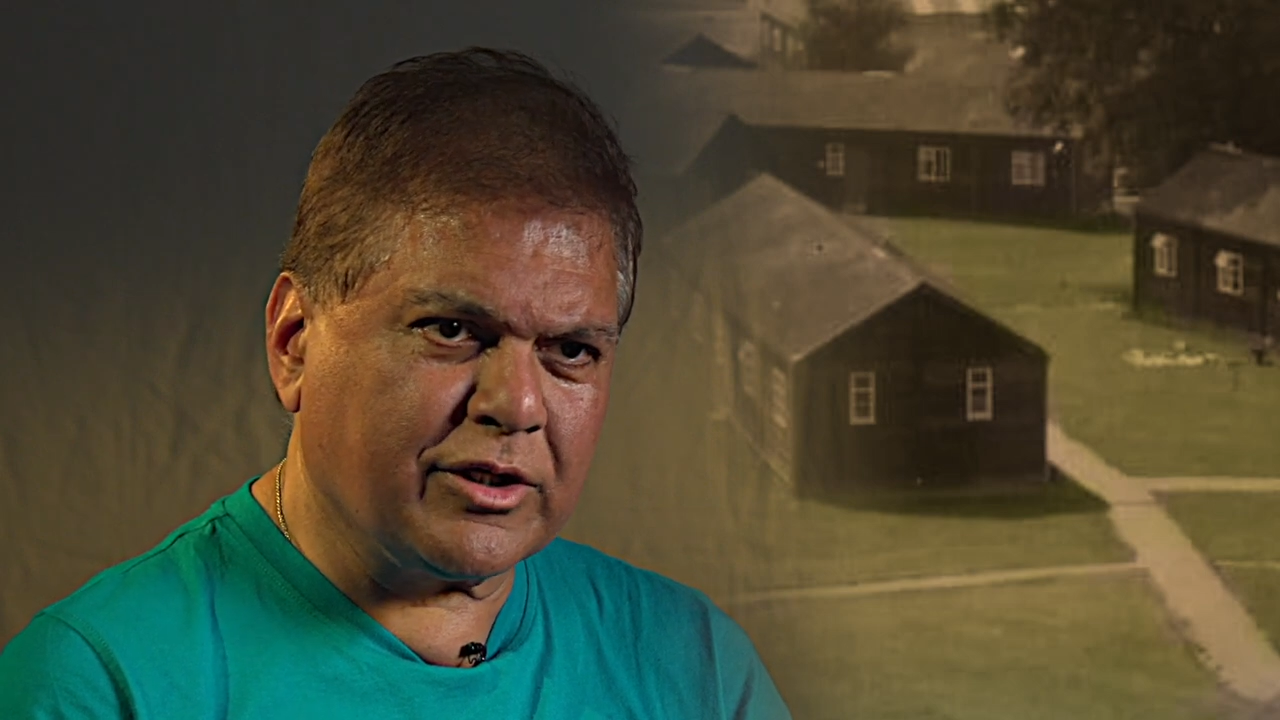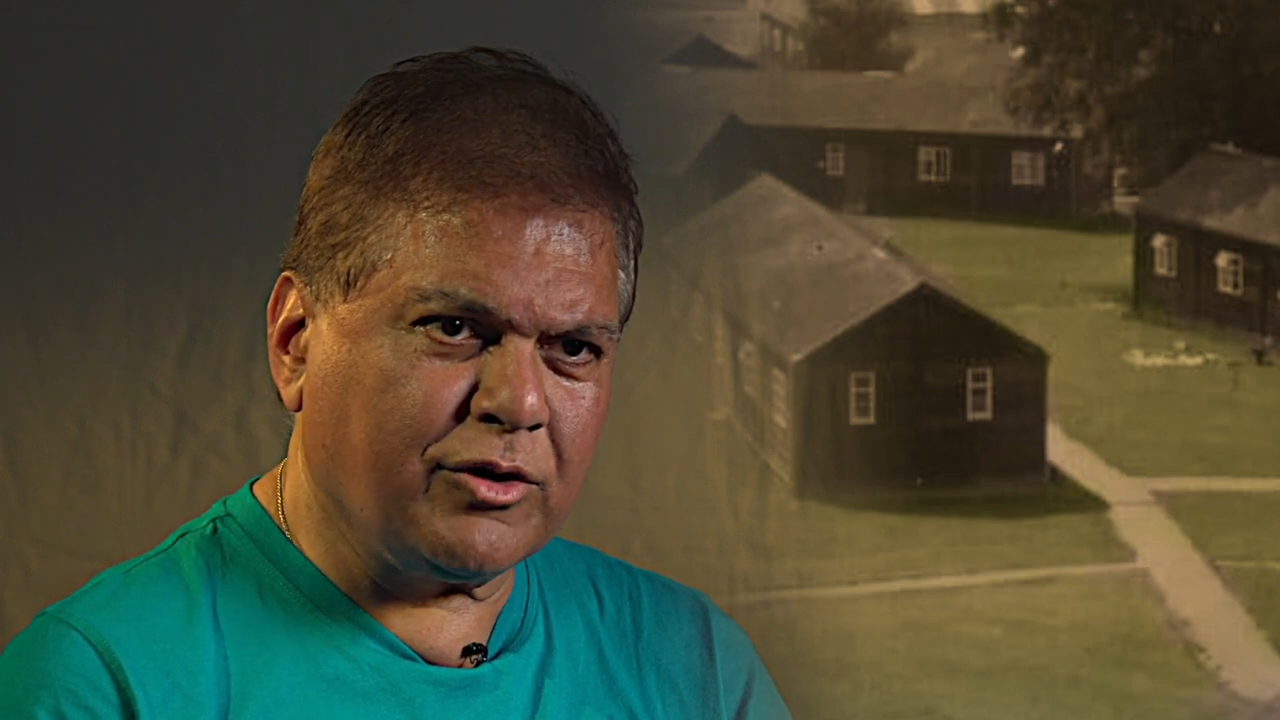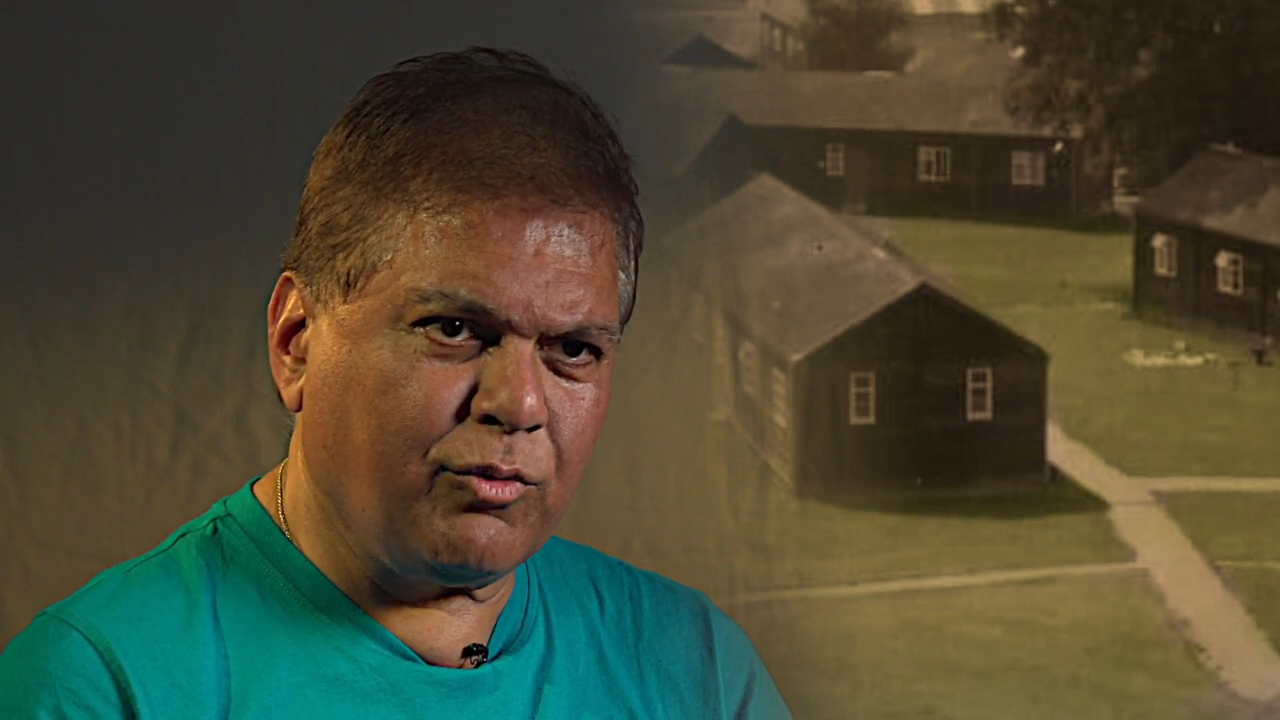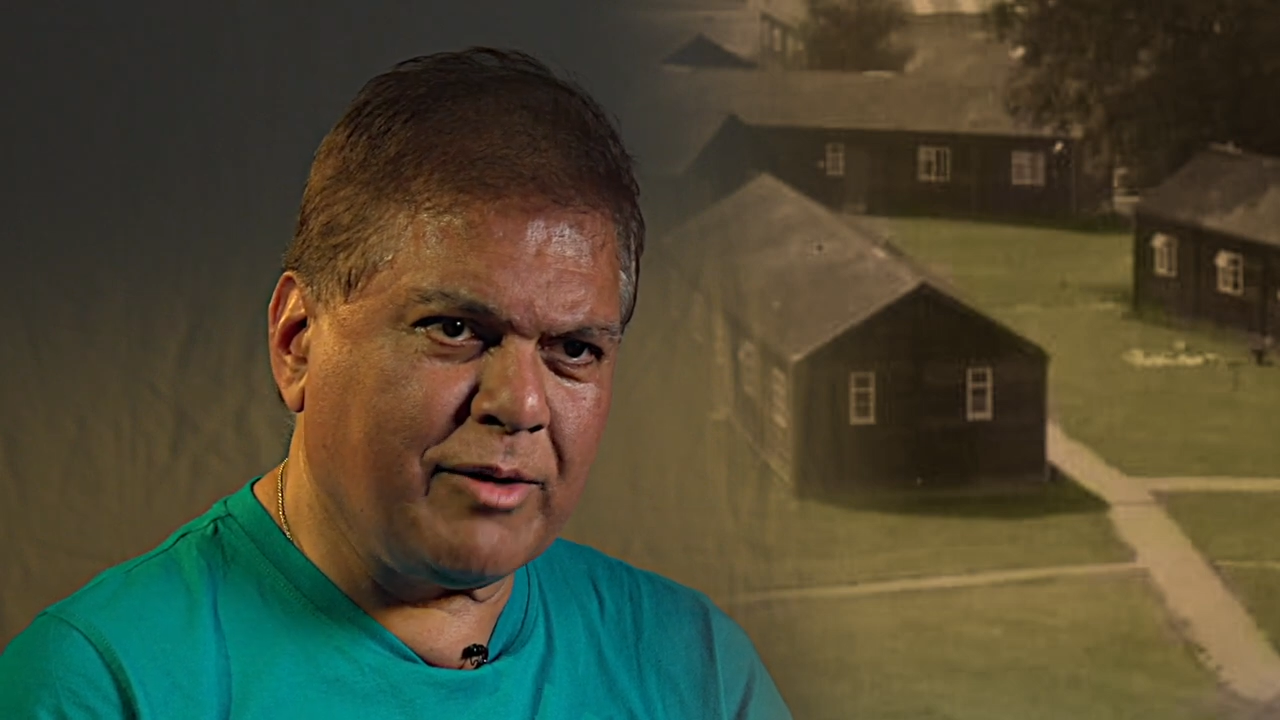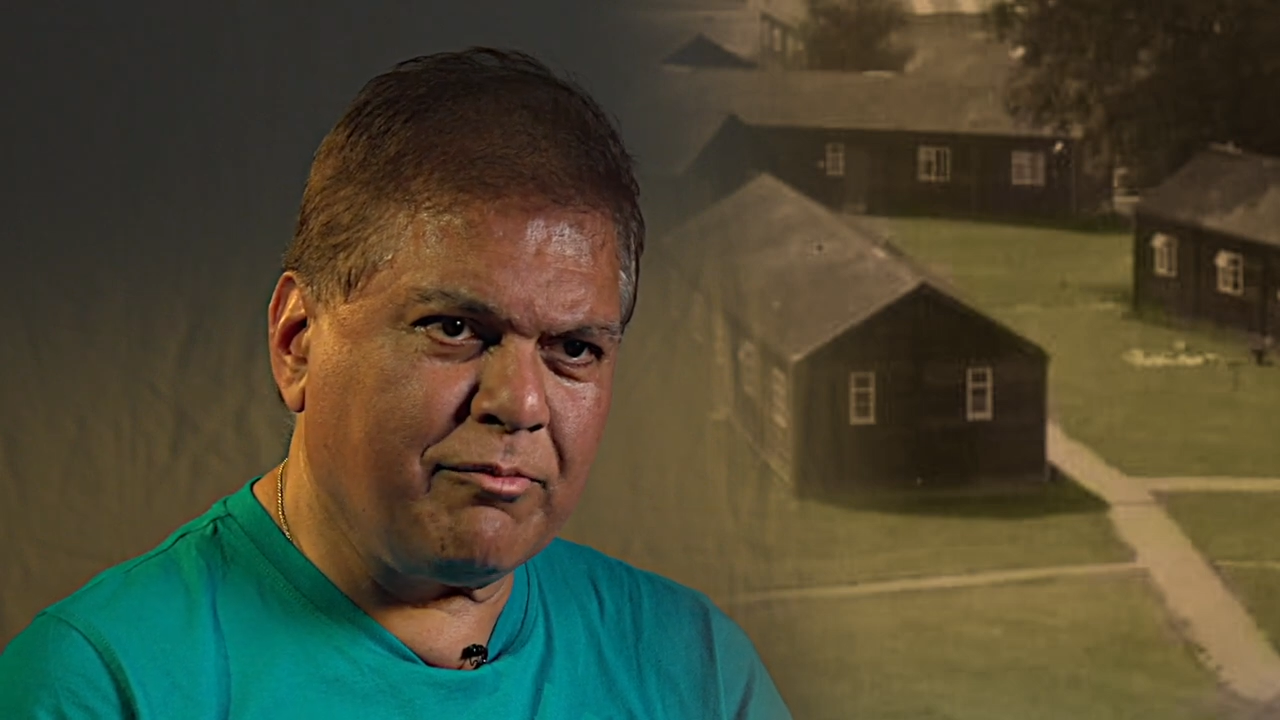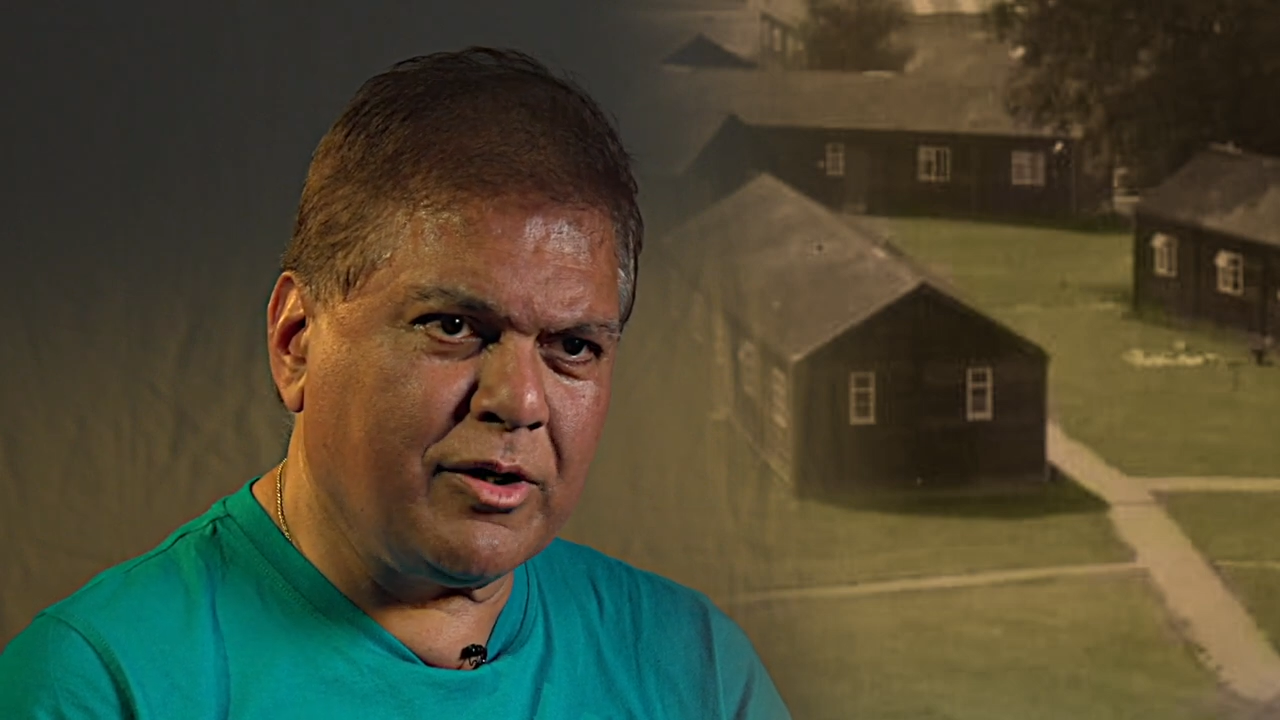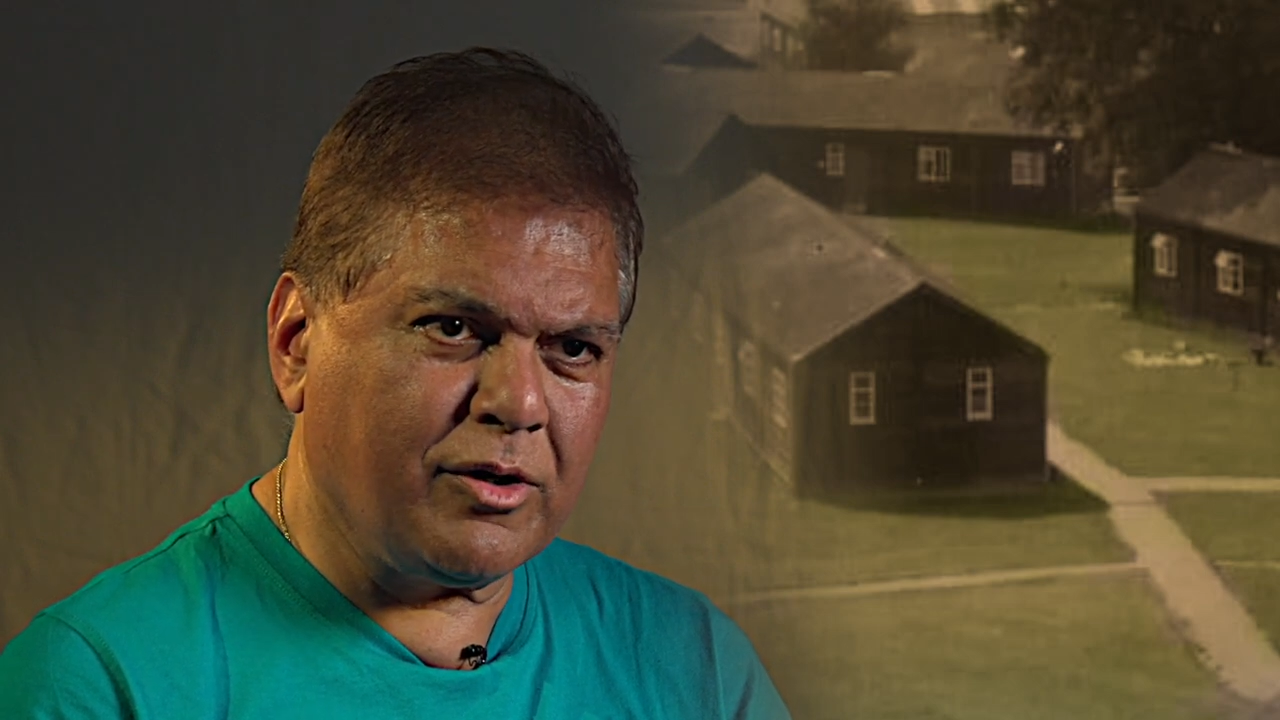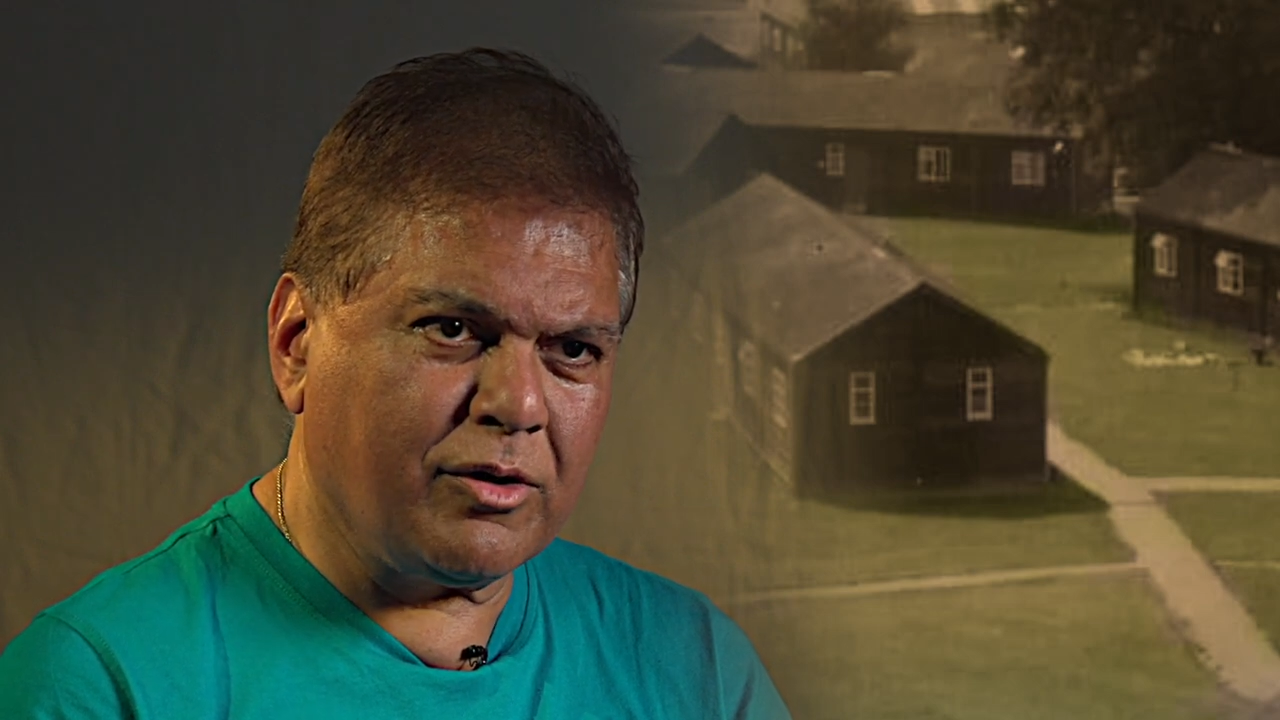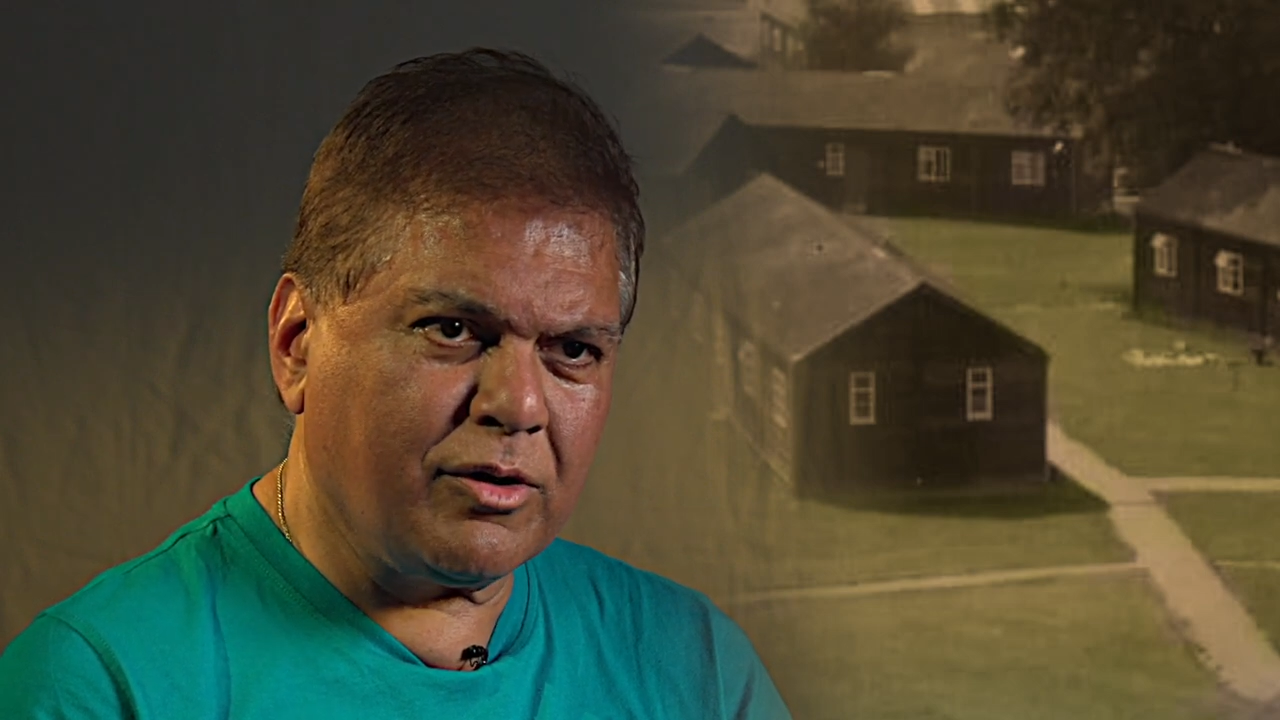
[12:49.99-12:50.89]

in November,